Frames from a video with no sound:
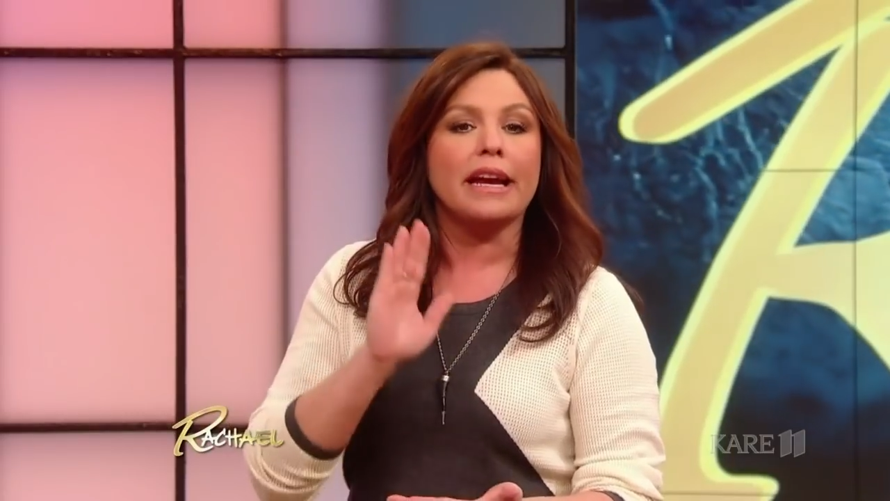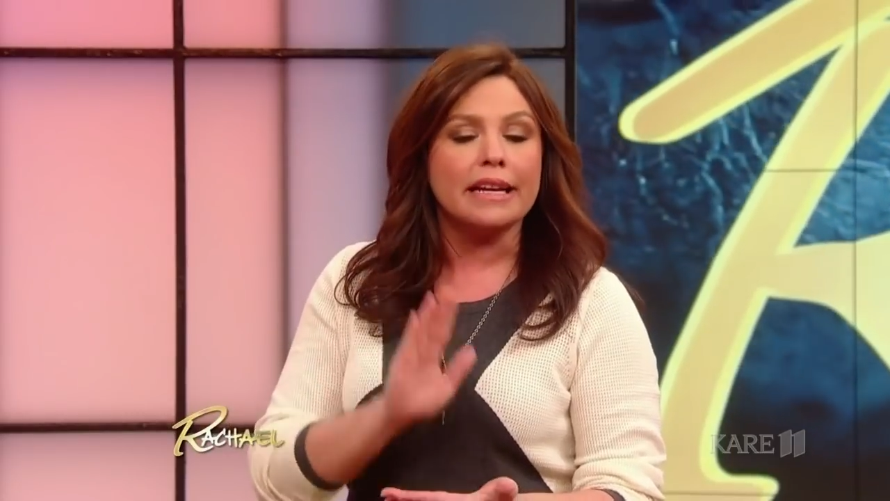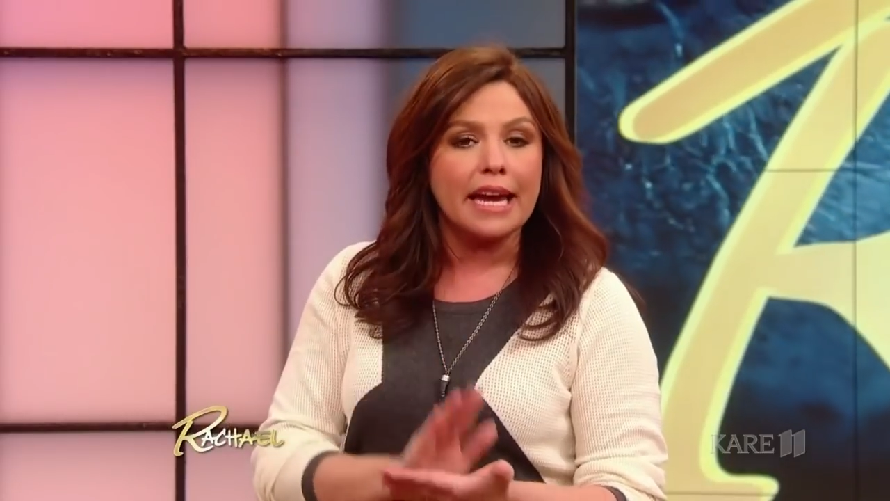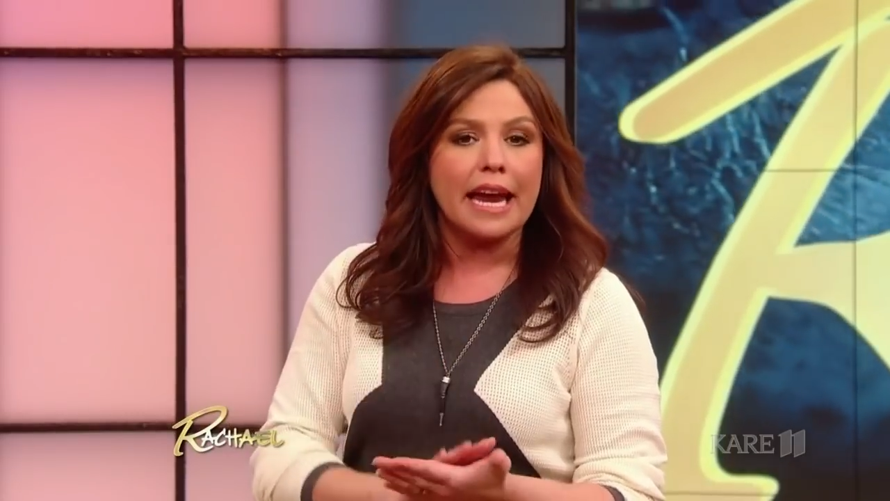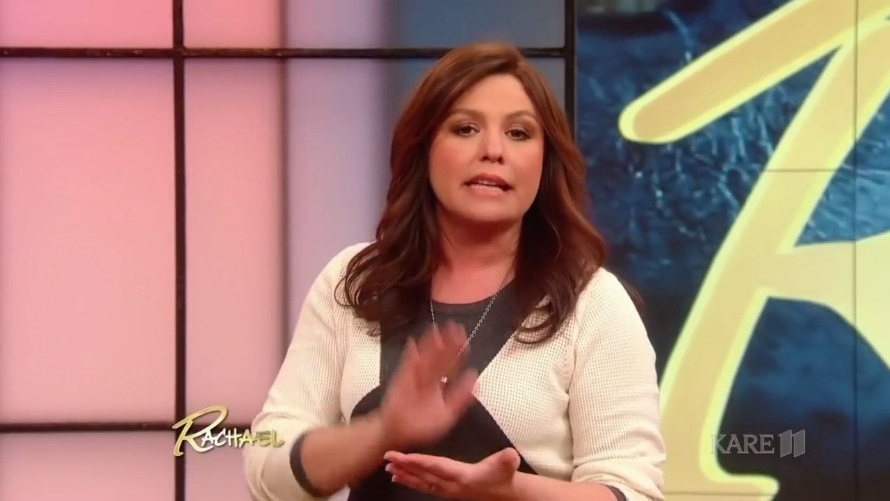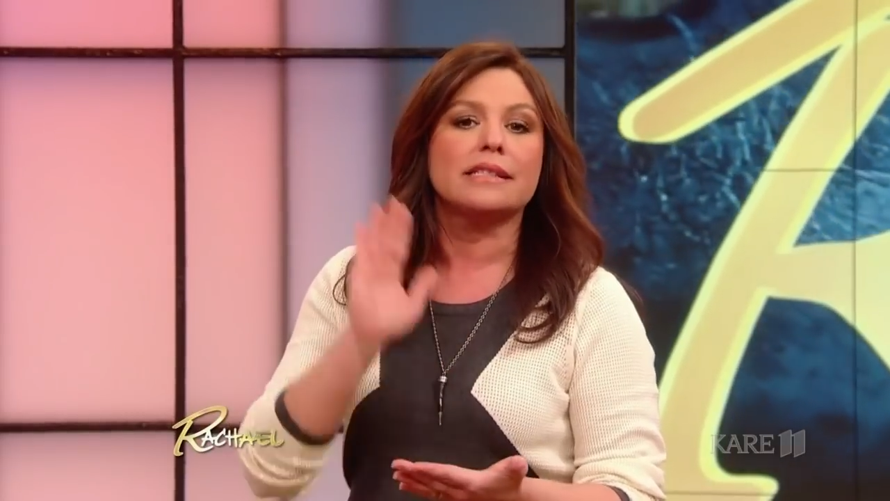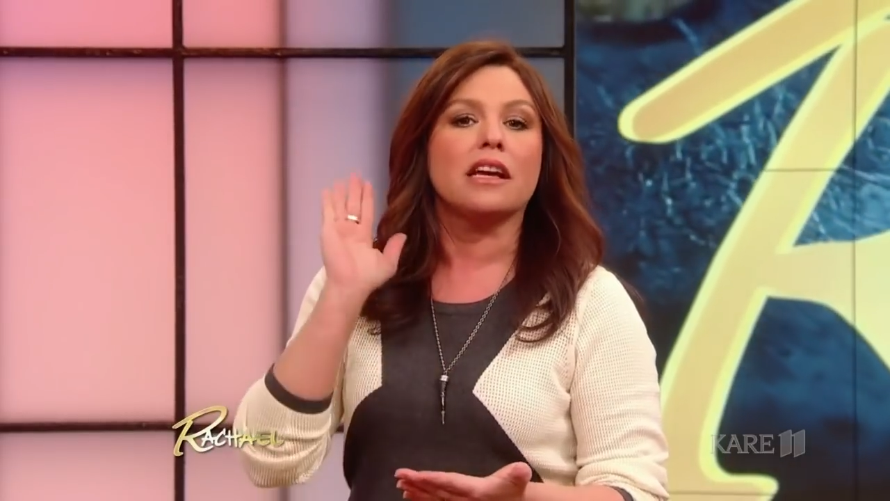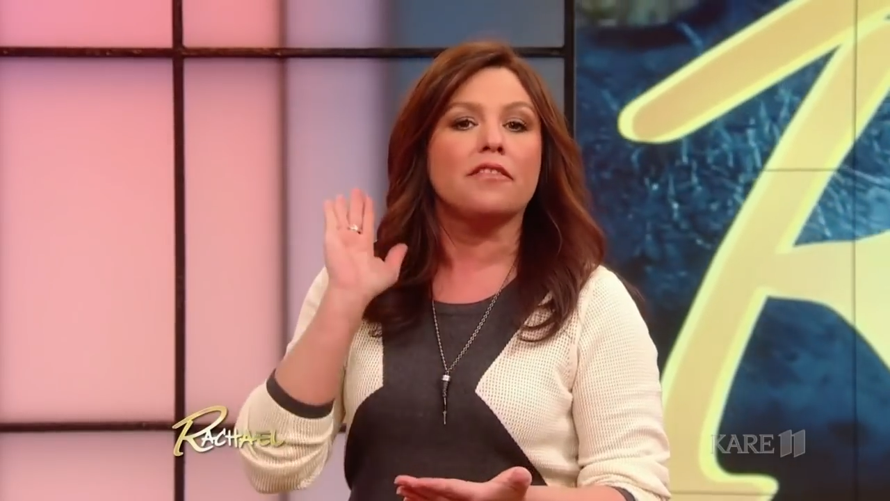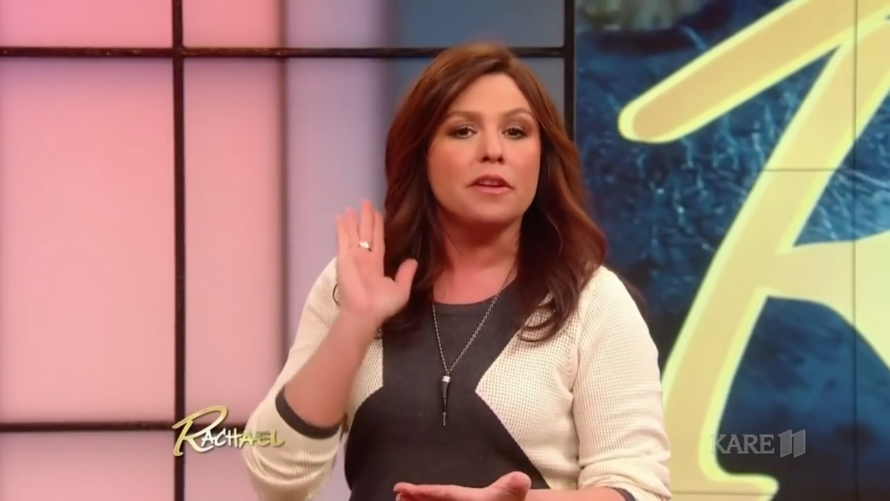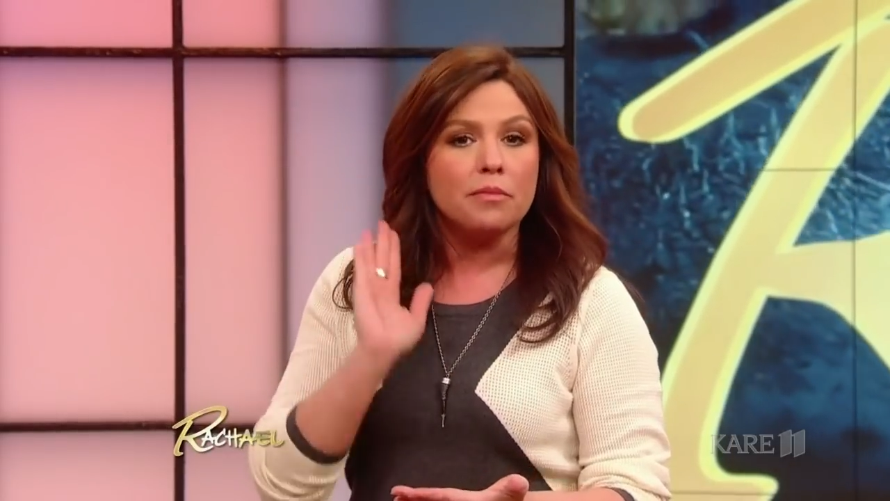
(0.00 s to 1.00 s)
in case
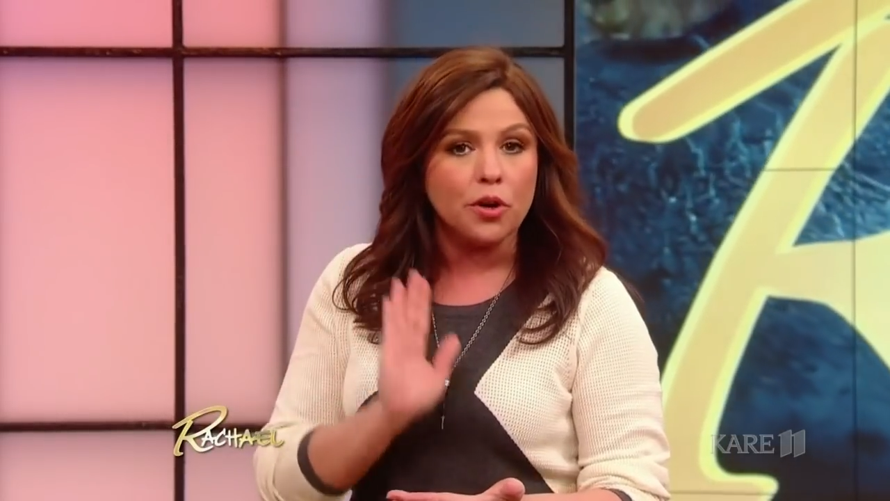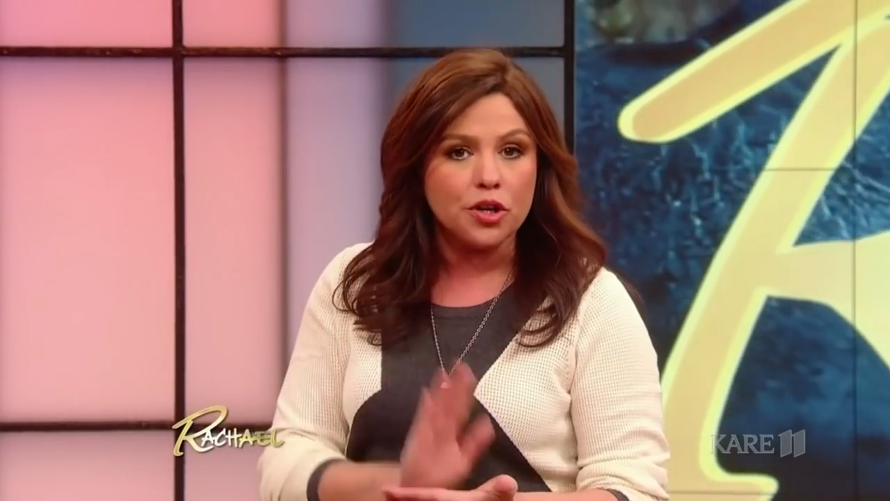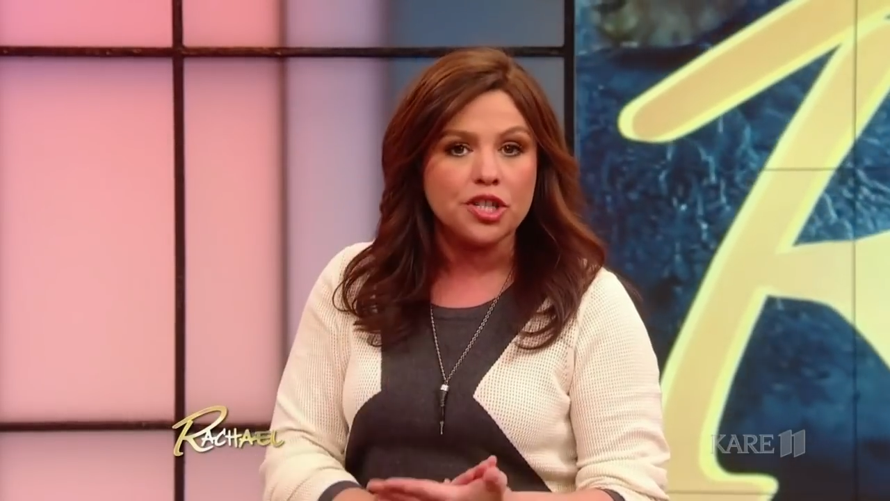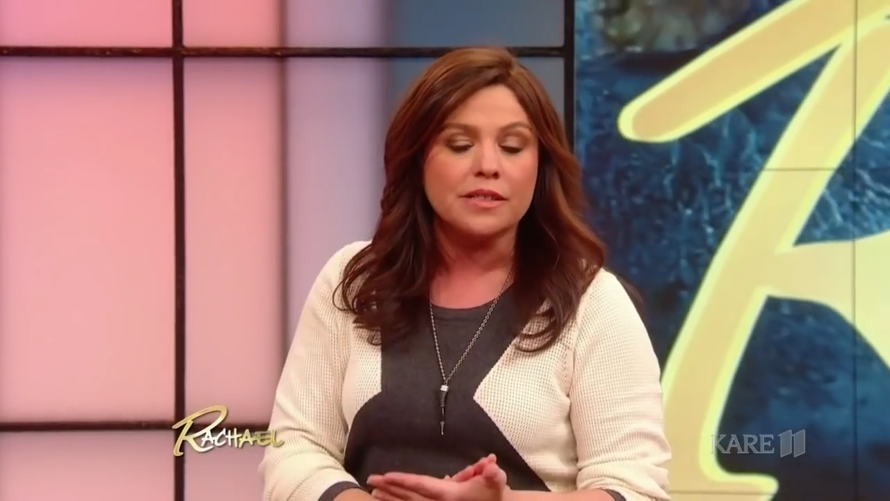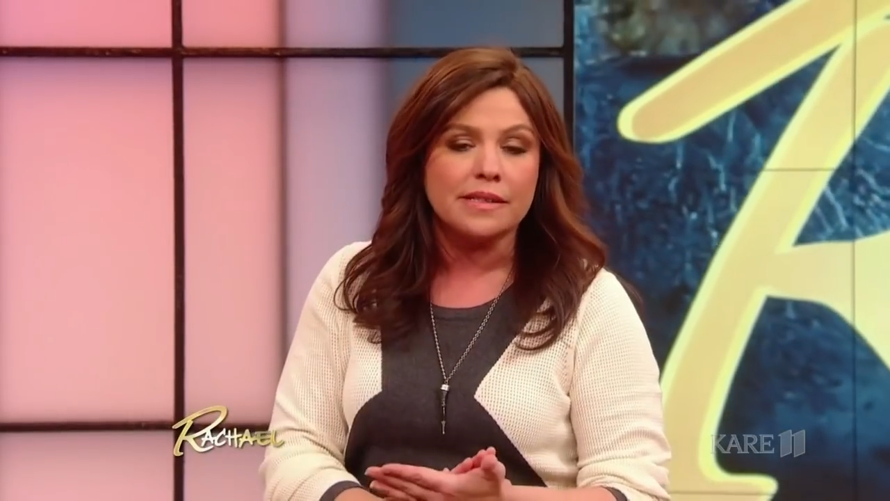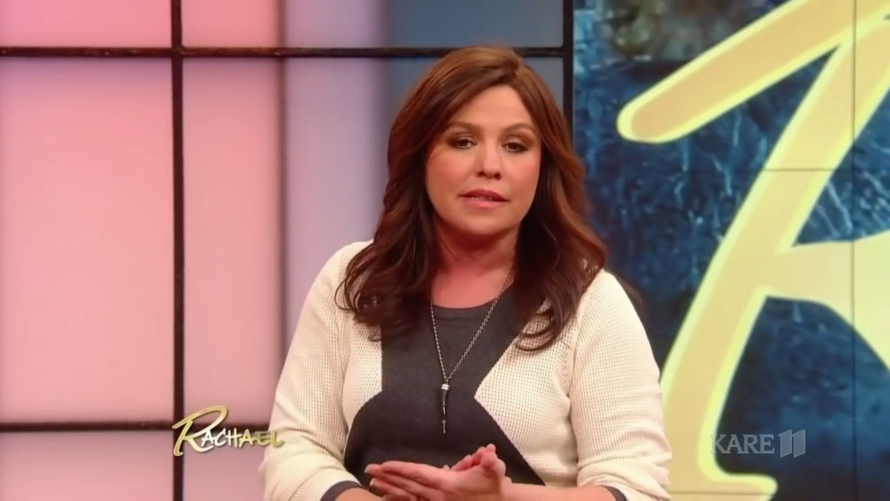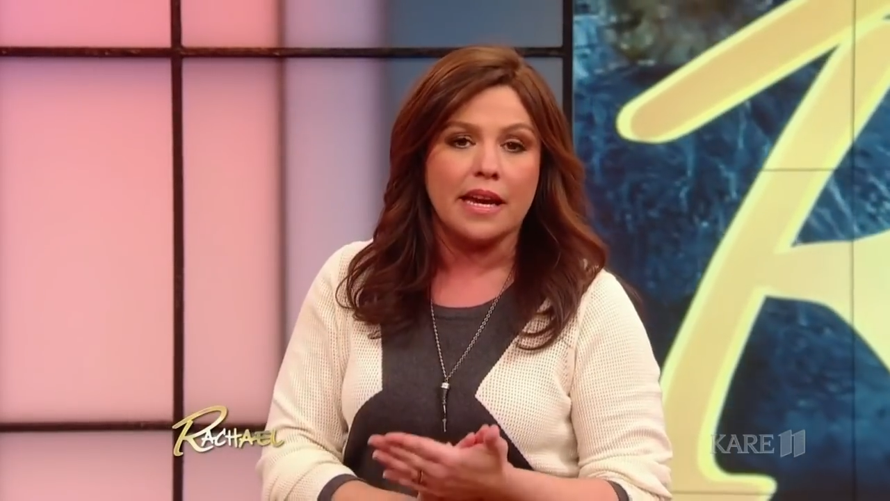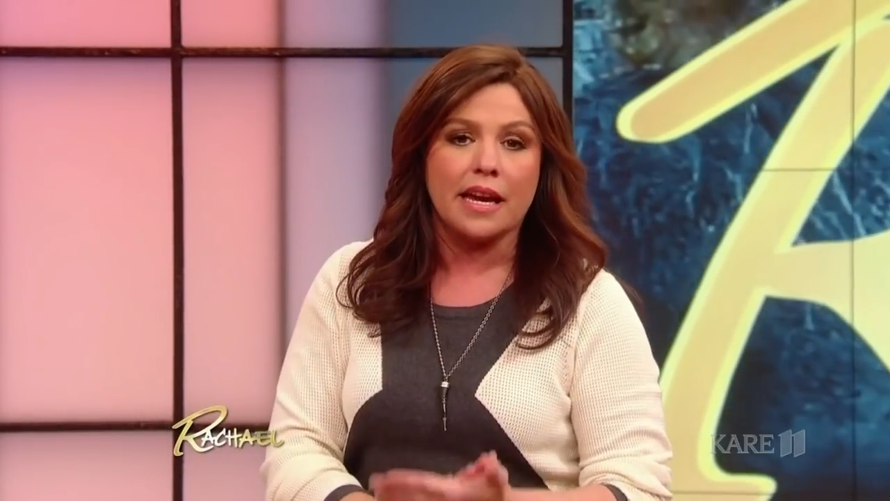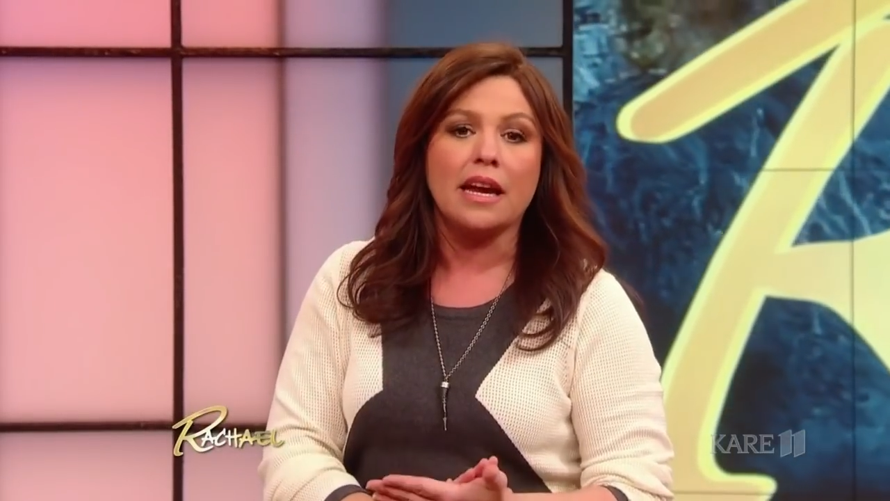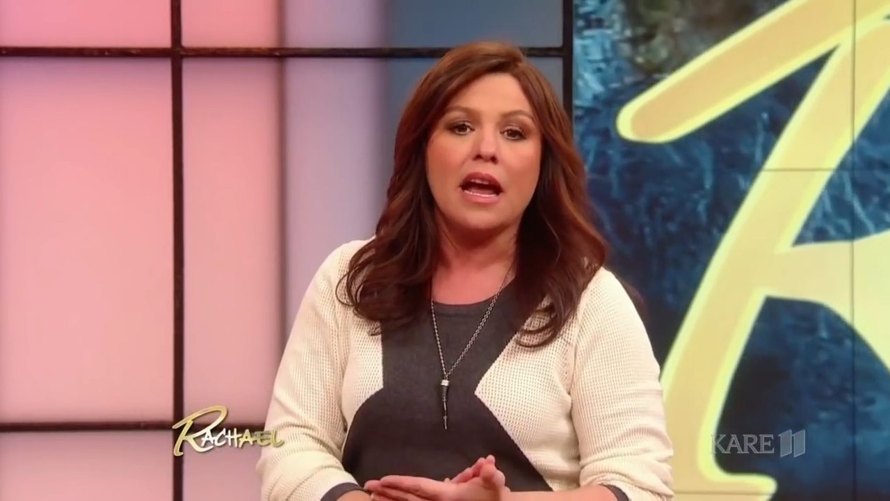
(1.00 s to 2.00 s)
of
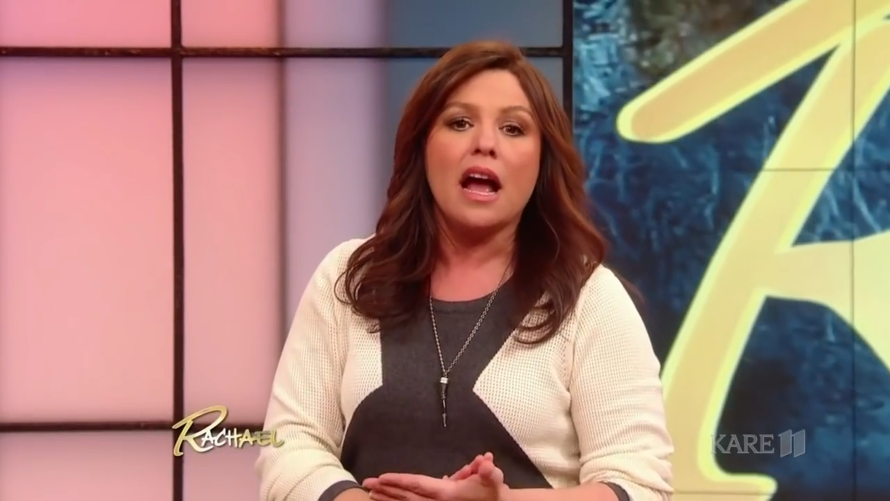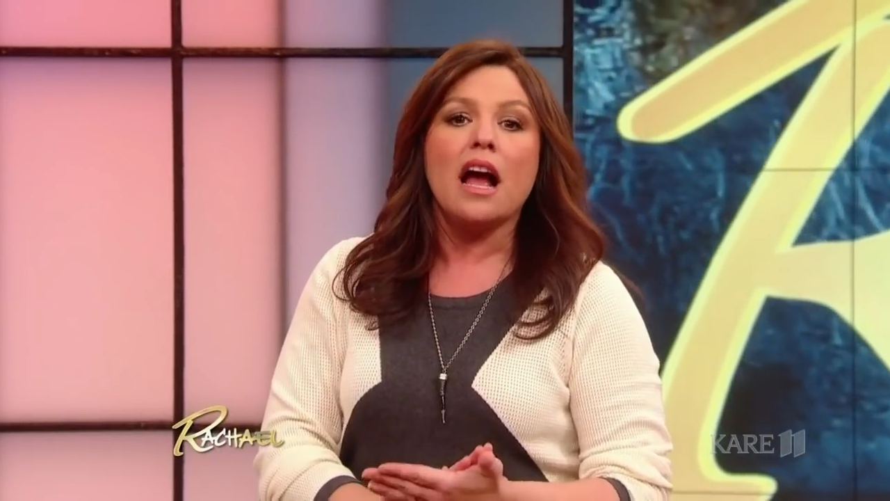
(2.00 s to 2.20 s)
emergency